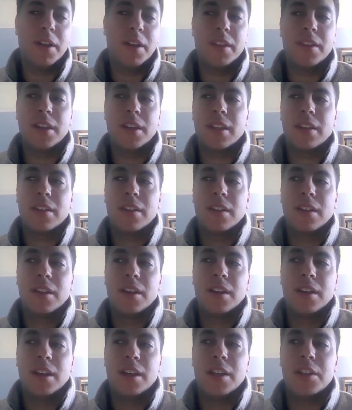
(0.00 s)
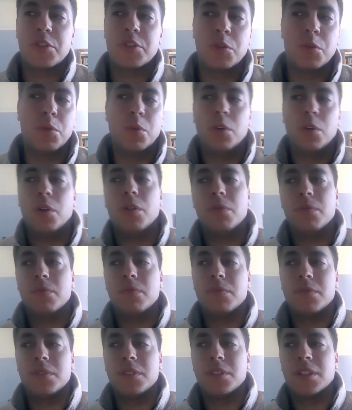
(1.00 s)
I think it's
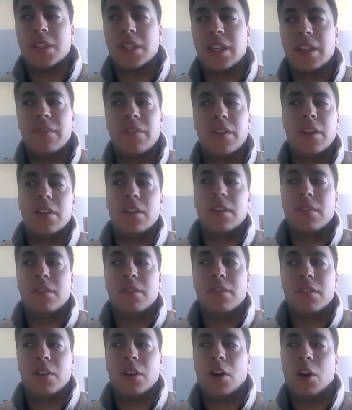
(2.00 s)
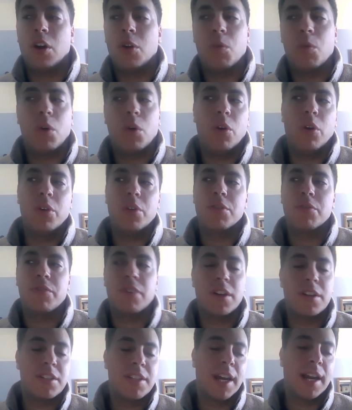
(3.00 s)
cool given our role as a
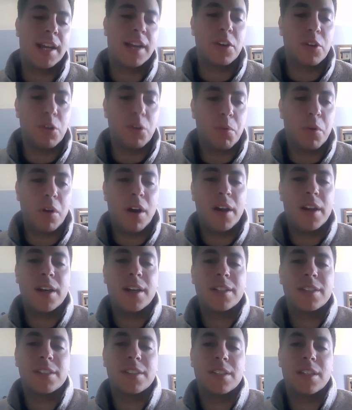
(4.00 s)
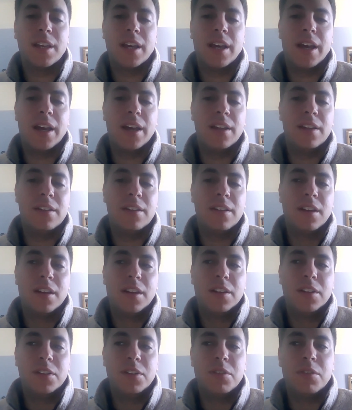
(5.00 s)
very technical product and
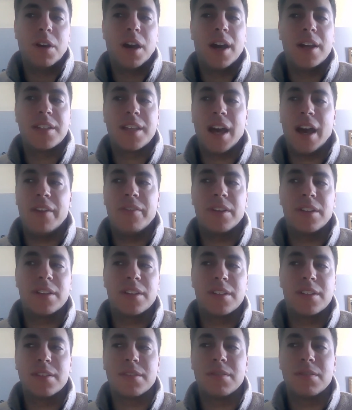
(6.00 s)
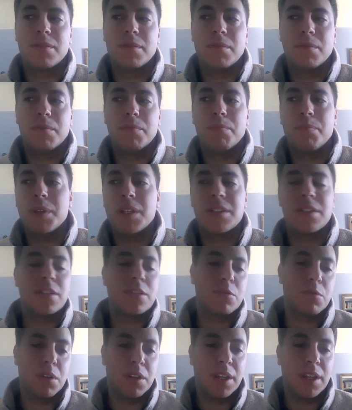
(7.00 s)
you guys having this
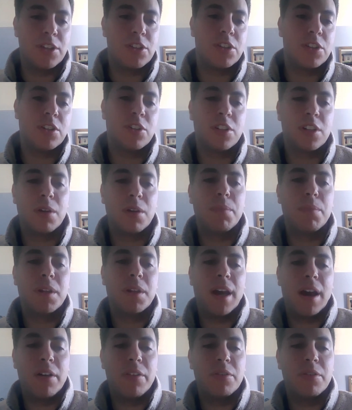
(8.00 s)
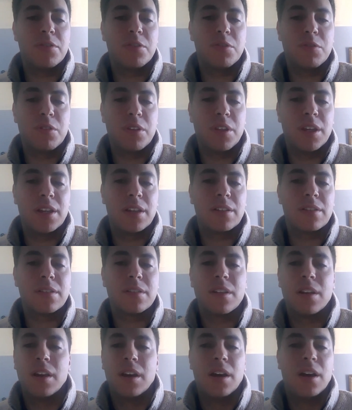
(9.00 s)
business relationship and how those two
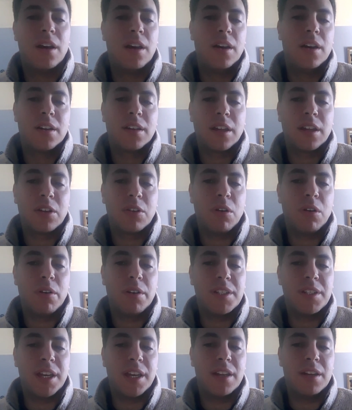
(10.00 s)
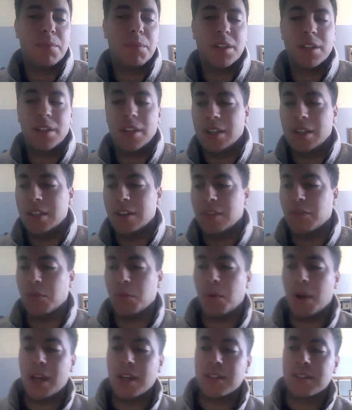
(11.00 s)
things can grow in tandem in
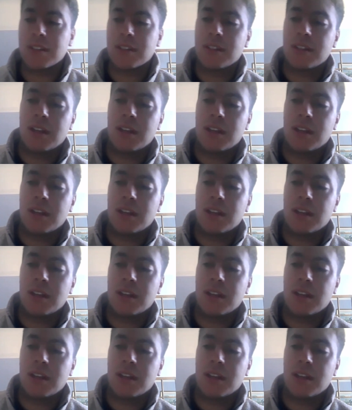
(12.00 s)
different ways.